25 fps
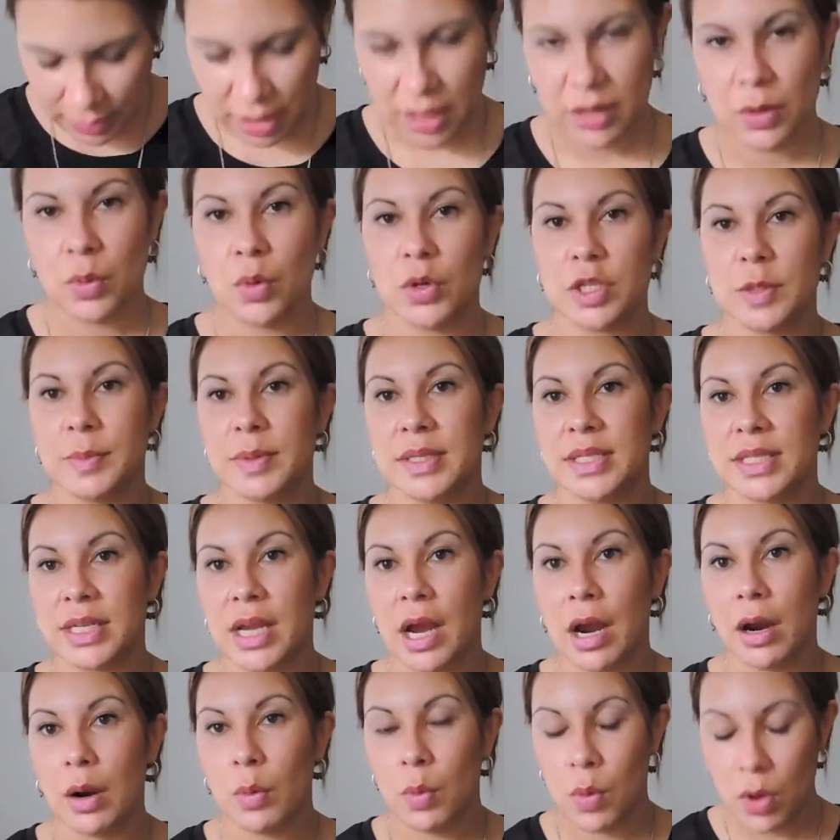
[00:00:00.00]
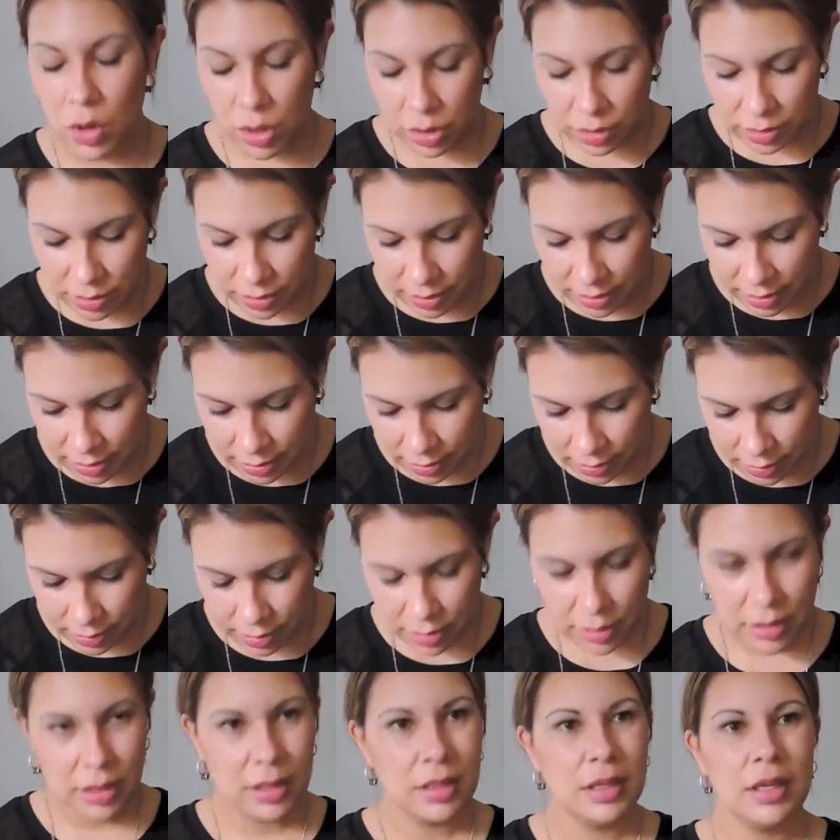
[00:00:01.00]
And of course, mascara wands.
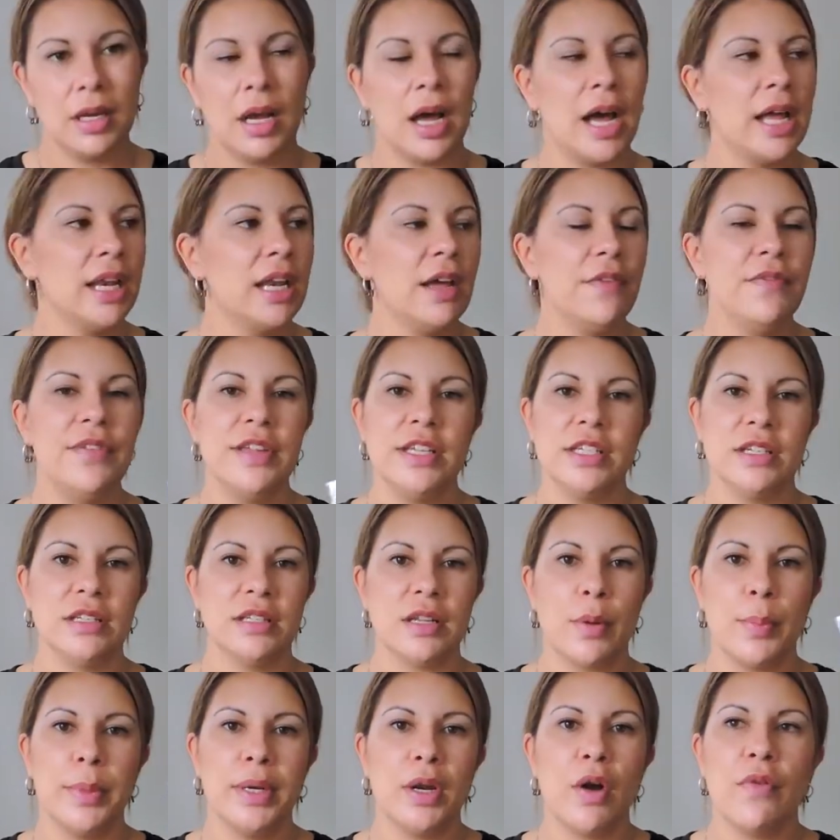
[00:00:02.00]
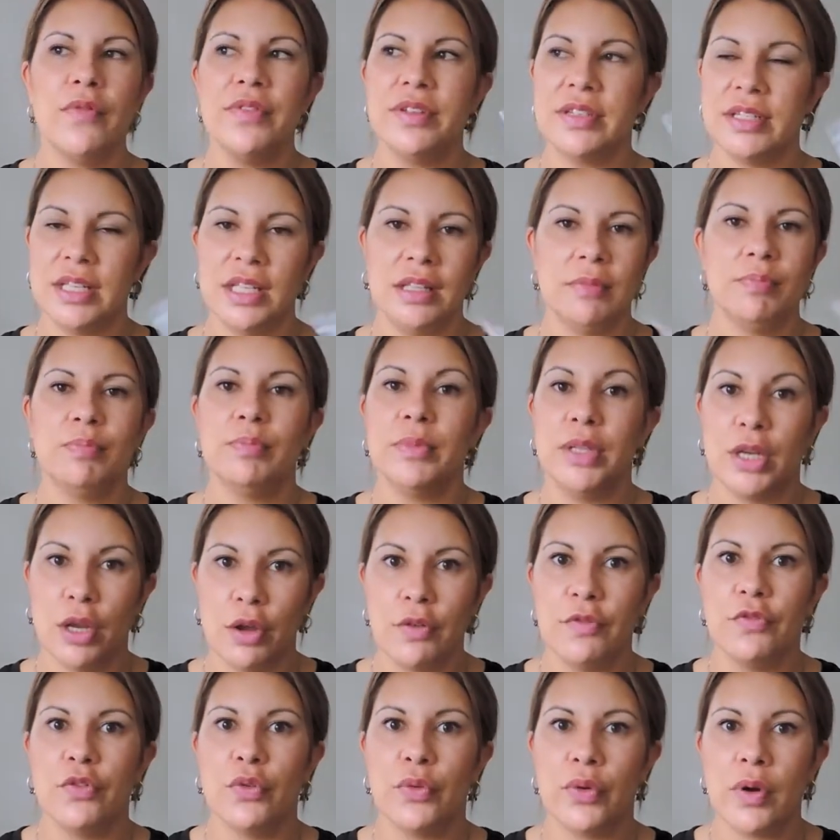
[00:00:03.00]
I love these because, I mean, obviously, you
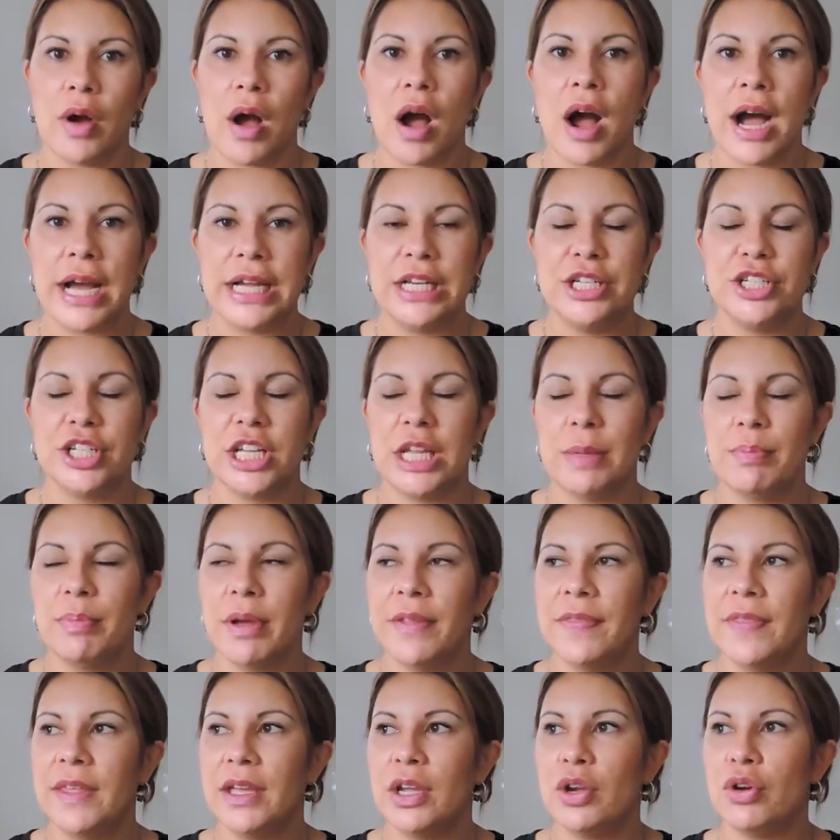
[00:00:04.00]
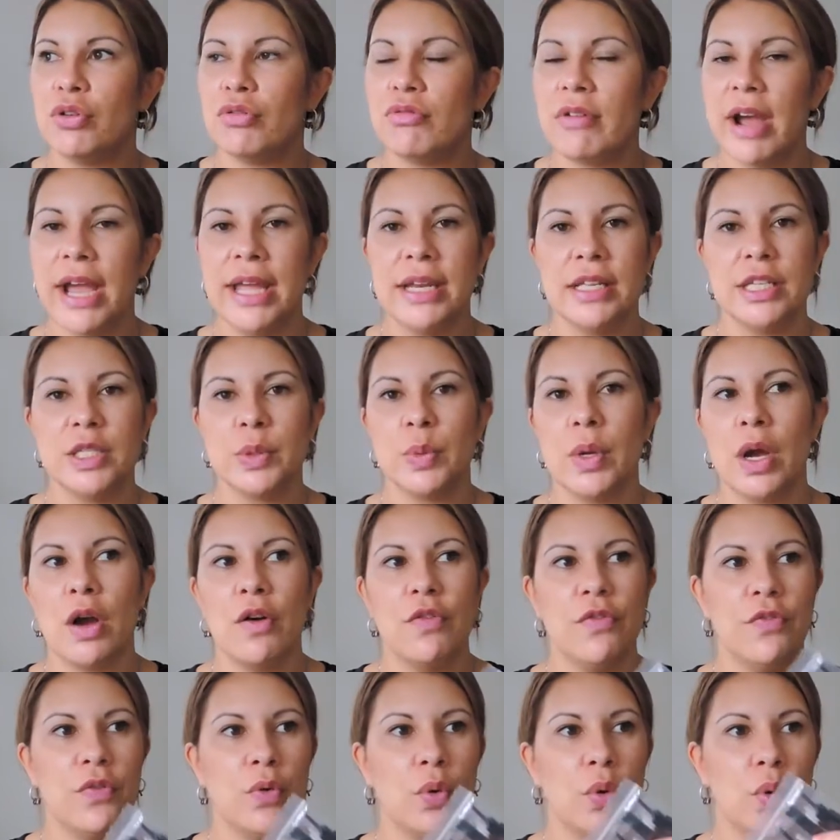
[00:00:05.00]
know, for hygiene, but they're great as
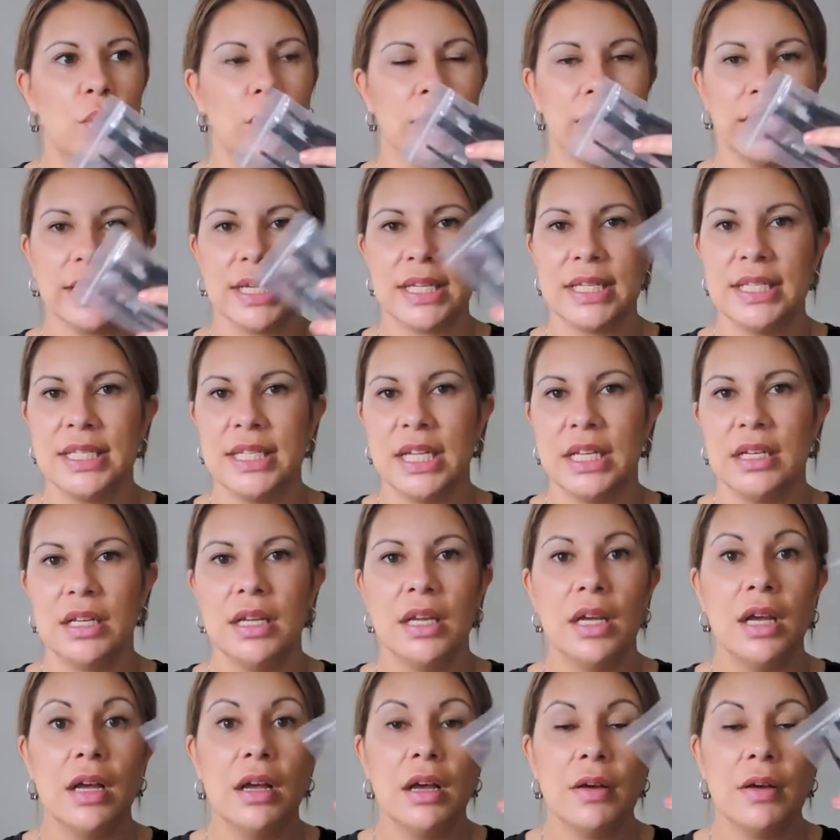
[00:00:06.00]
well for, like I said,